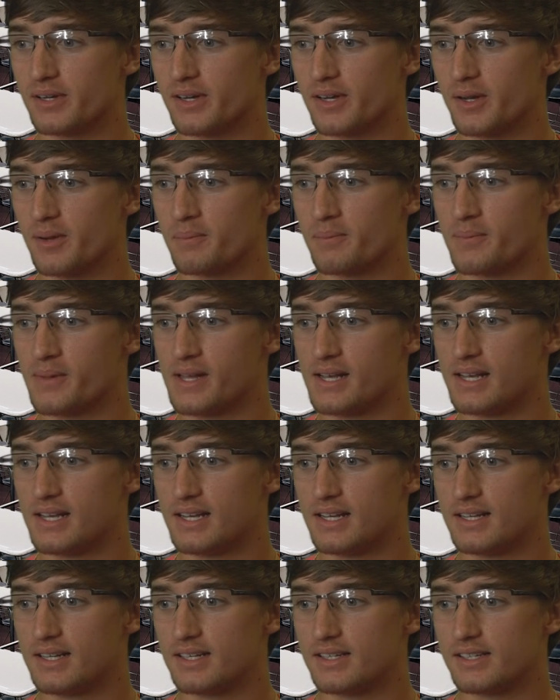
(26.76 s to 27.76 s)
Um,
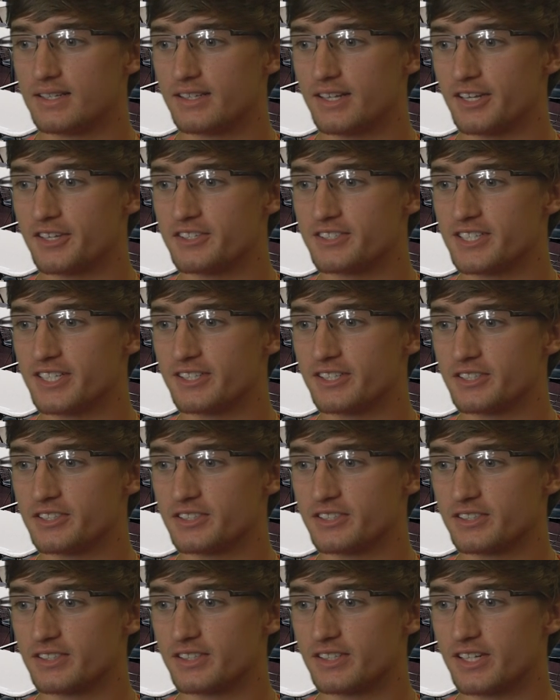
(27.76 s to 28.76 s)
like you said,
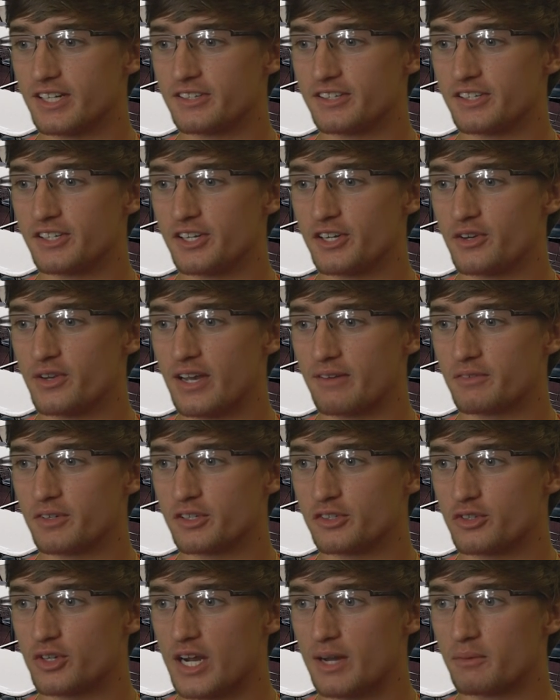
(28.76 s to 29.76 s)
there's nothing here. You have to
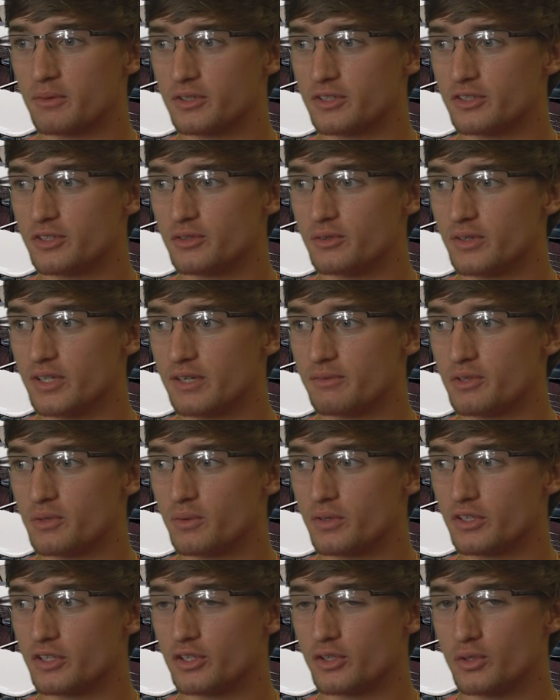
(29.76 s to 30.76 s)
travel to do whatever you
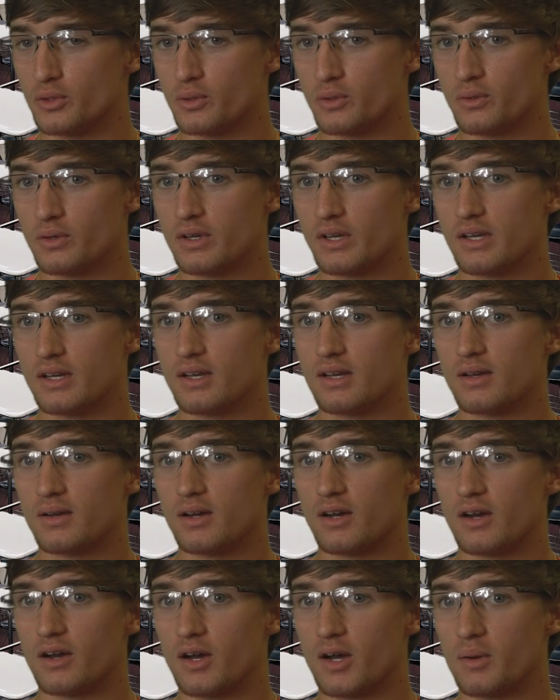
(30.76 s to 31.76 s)
want to do
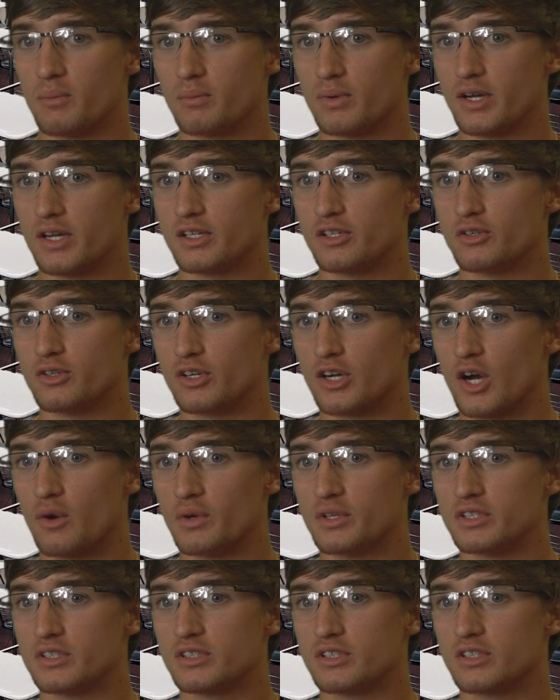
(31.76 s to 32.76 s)
um, but you can
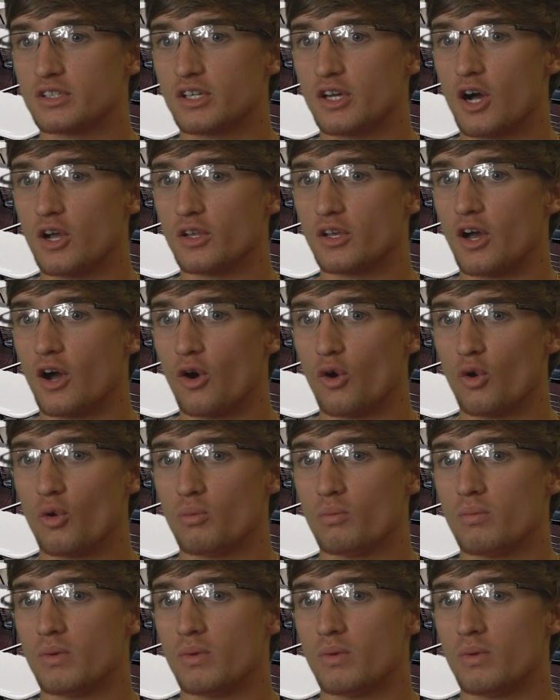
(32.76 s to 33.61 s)
always call it home.